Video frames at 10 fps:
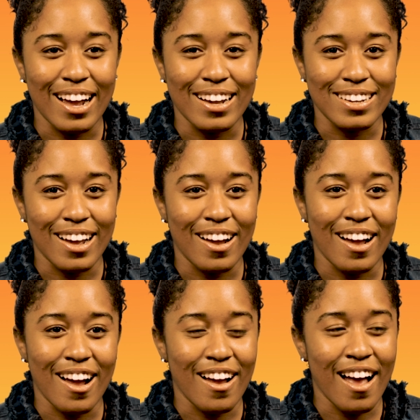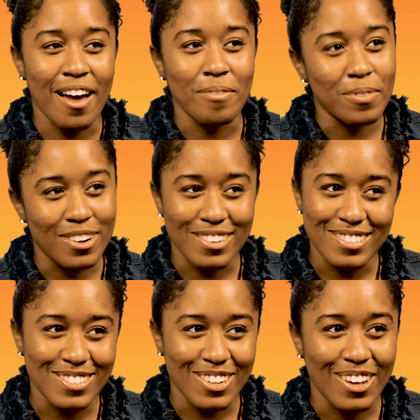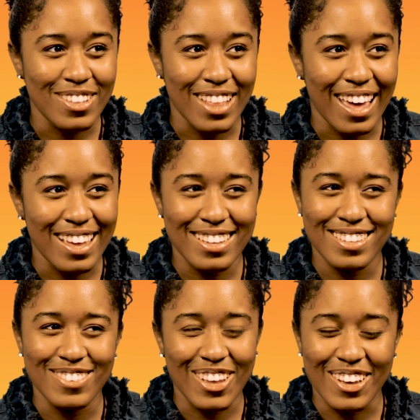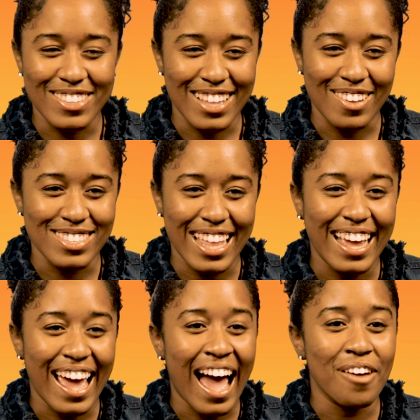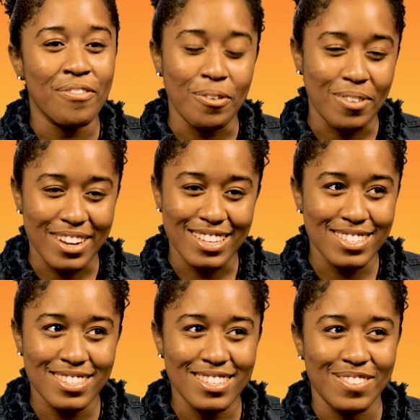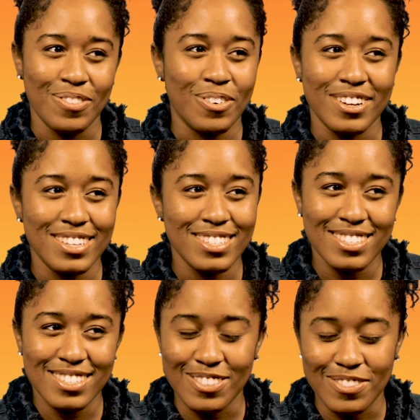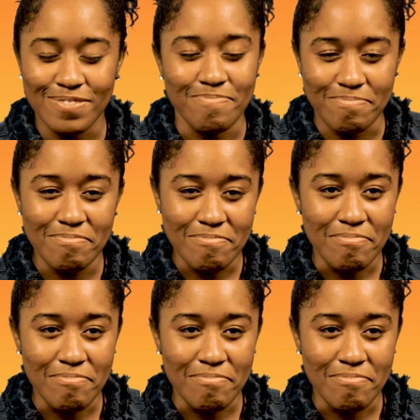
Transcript: our, our, our, hype girls, you know, mm-hmm. like, you know, they, they get hyphy with us and for us. Mm-hmm.